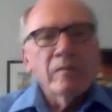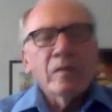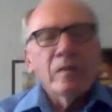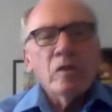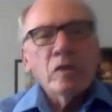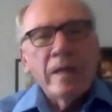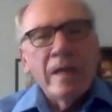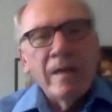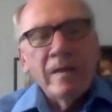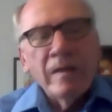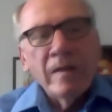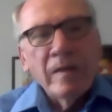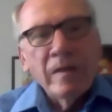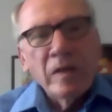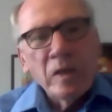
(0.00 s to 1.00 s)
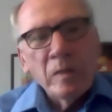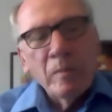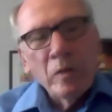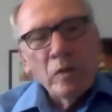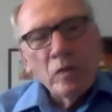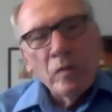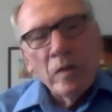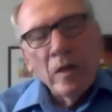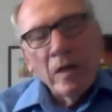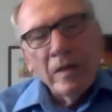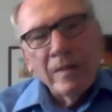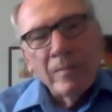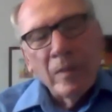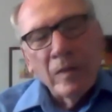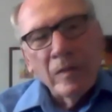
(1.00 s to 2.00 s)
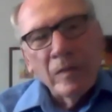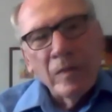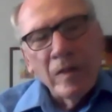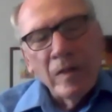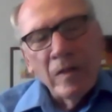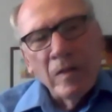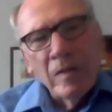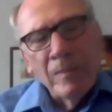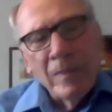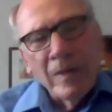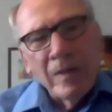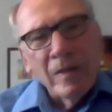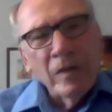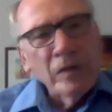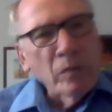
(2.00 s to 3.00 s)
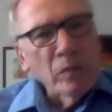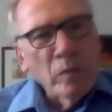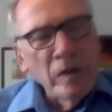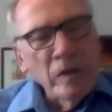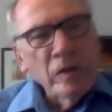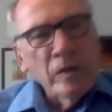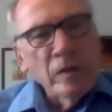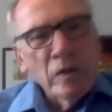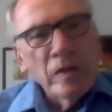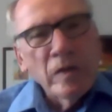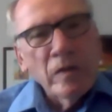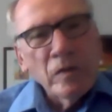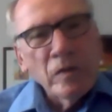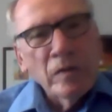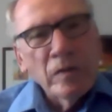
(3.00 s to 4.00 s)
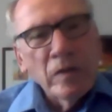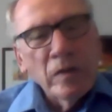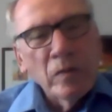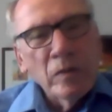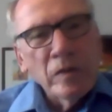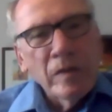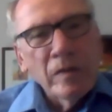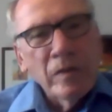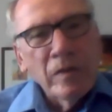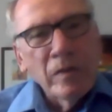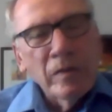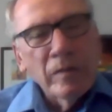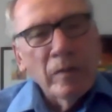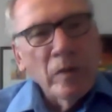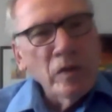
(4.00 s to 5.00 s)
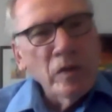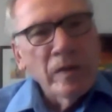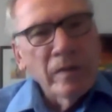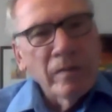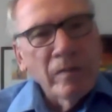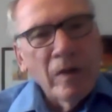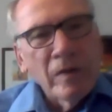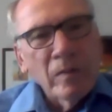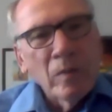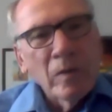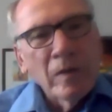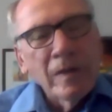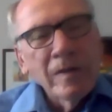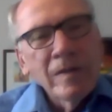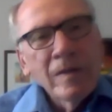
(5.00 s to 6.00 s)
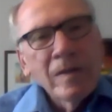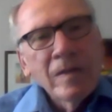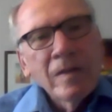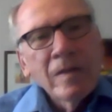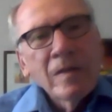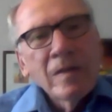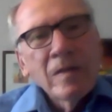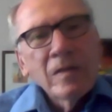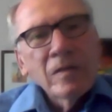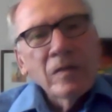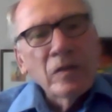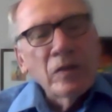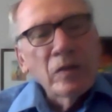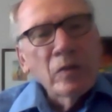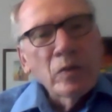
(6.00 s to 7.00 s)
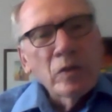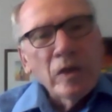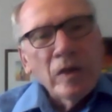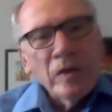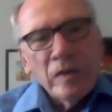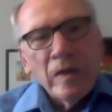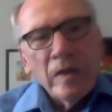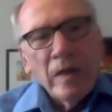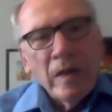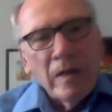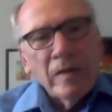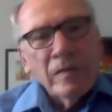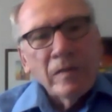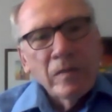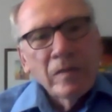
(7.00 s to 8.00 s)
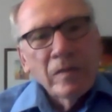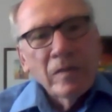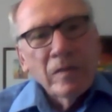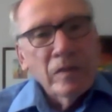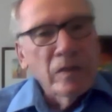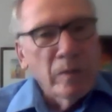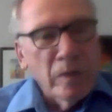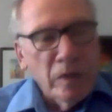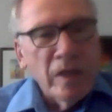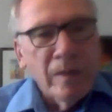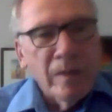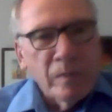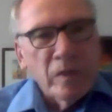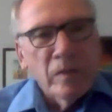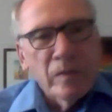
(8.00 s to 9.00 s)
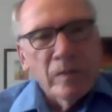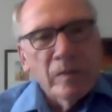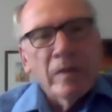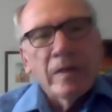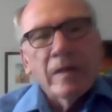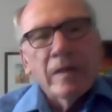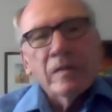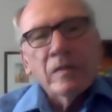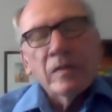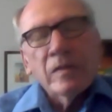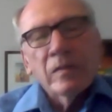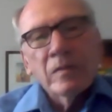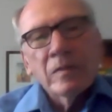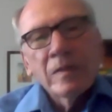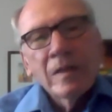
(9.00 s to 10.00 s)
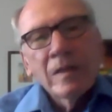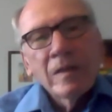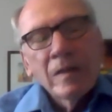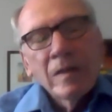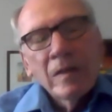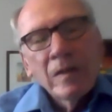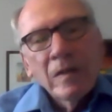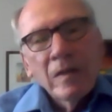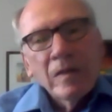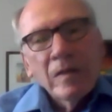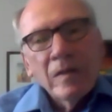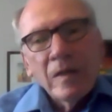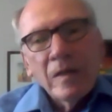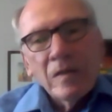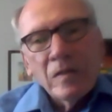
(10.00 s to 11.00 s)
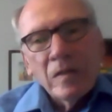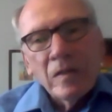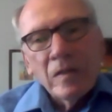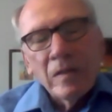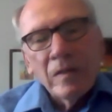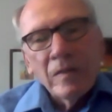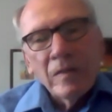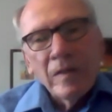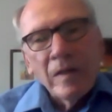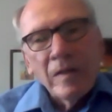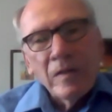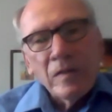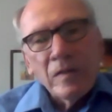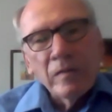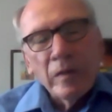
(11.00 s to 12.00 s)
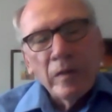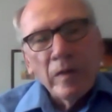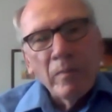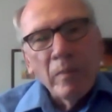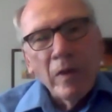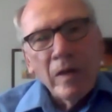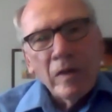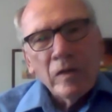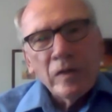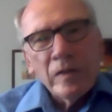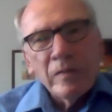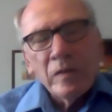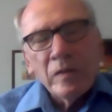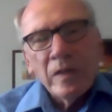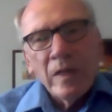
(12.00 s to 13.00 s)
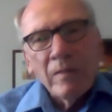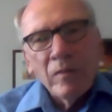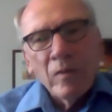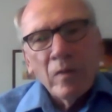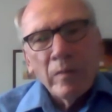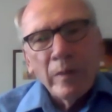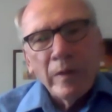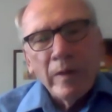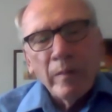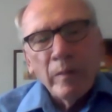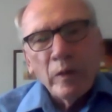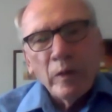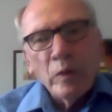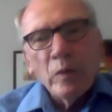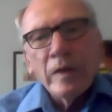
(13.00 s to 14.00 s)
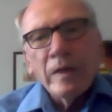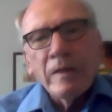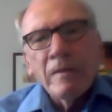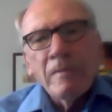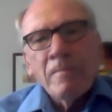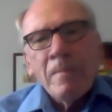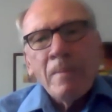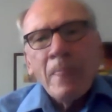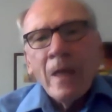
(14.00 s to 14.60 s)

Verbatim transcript: of understanding has been struck among the health research institutes and the University of Ottawa to do just that, yeah. to attempt to do that. So that uh, that is a very positive step forward. I would agree.